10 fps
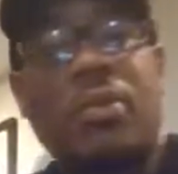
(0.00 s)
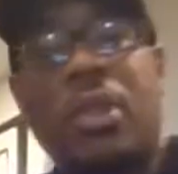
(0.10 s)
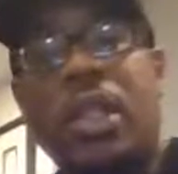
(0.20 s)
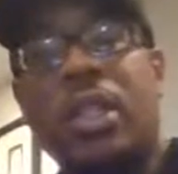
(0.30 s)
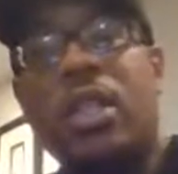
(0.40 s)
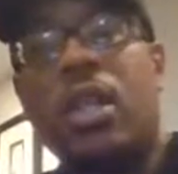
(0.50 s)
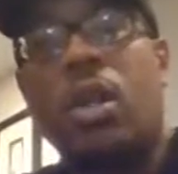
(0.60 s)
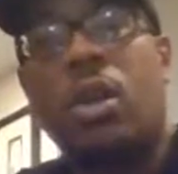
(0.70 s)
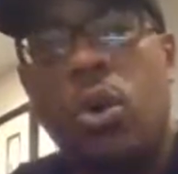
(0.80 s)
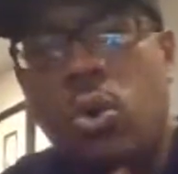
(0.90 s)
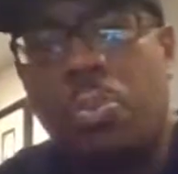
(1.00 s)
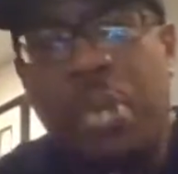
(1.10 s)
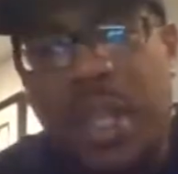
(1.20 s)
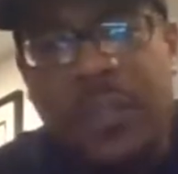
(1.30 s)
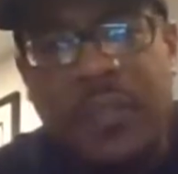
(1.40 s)
Right? Who
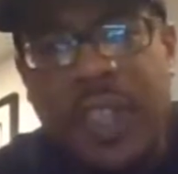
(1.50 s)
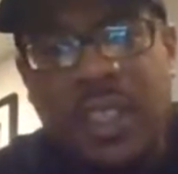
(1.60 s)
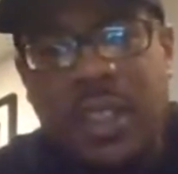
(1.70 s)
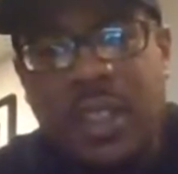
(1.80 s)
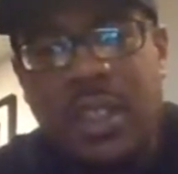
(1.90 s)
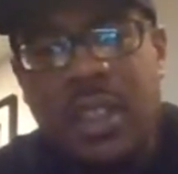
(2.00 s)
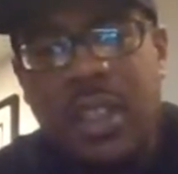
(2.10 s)
benefits